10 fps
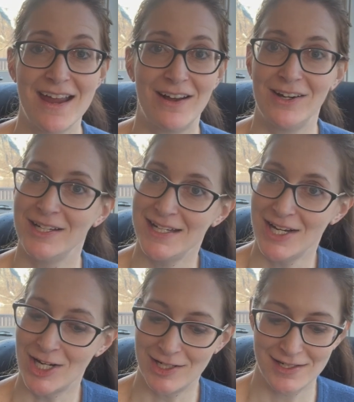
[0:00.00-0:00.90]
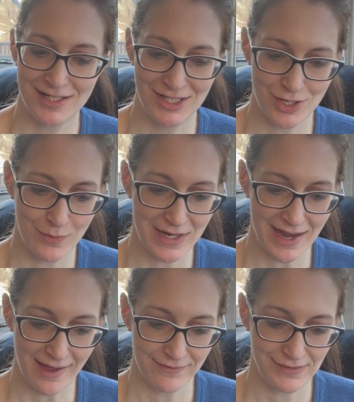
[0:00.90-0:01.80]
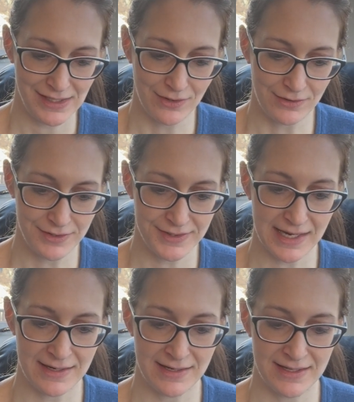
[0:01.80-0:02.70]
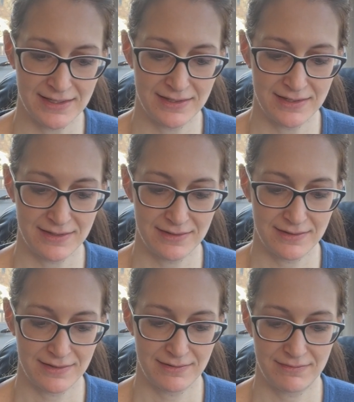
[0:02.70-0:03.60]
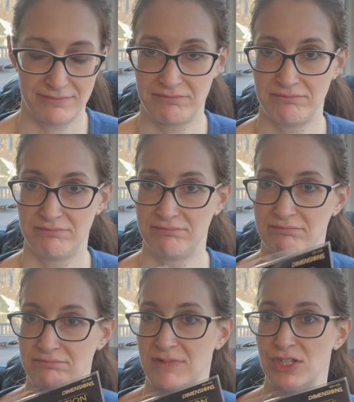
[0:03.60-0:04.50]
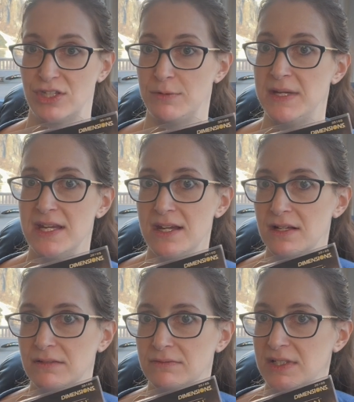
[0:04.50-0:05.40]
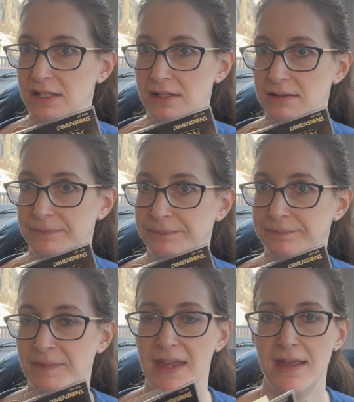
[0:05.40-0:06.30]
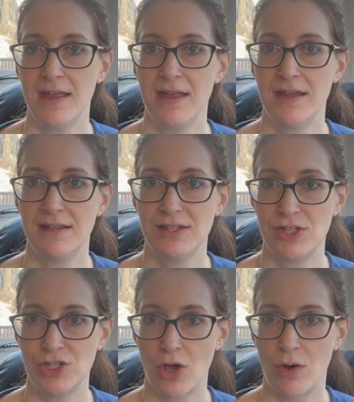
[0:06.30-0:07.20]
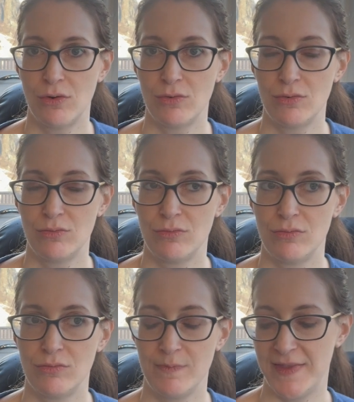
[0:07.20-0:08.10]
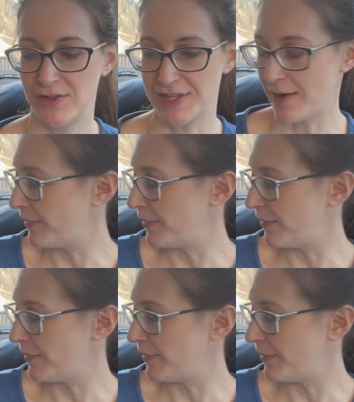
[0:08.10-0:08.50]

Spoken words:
are here. So we have eagles, and this could be here, really. So there's that